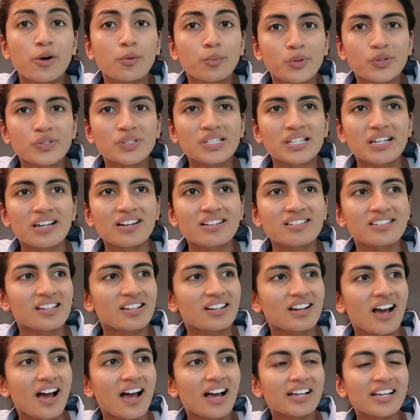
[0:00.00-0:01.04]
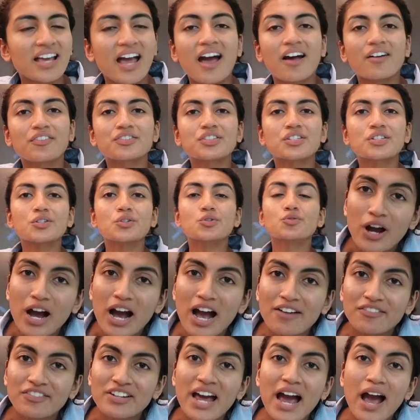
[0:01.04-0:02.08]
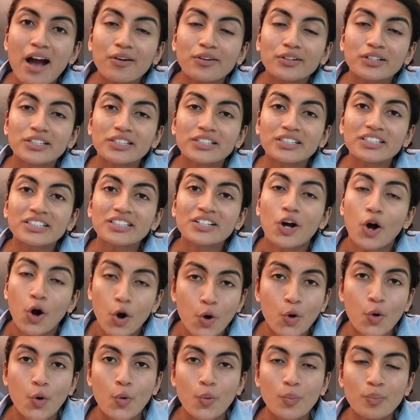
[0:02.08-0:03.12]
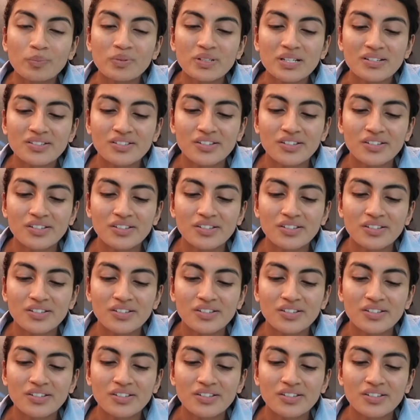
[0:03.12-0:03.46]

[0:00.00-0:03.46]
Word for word: almost 6, and I have to drive an hour home.